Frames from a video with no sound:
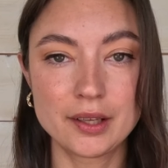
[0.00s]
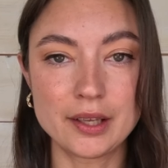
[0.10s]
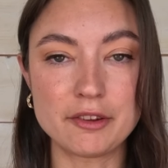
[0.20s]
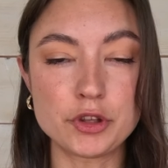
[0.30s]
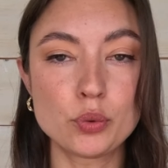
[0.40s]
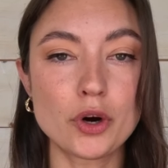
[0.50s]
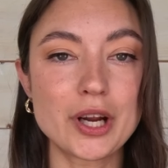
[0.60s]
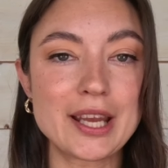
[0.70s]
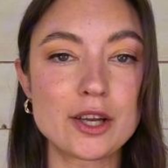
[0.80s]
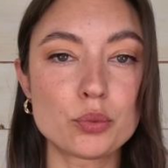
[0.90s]
If you are
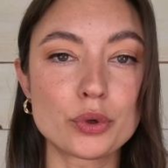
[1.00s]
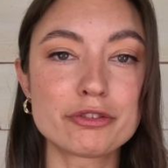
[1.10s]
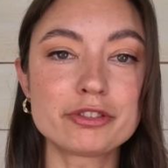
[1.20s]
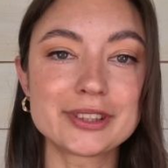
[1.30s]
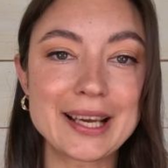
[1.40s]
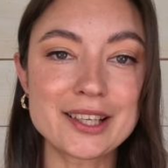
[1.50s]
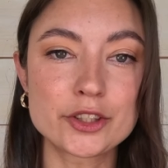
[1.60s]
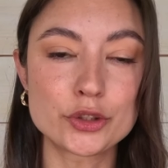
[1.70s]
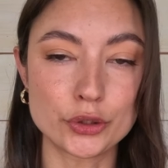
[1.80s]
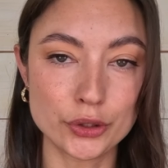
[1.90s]
a
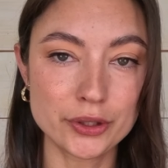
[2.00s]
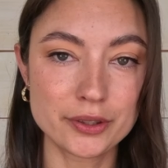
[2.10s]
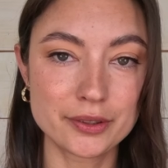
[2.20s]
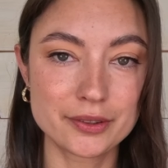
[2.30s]
reflector,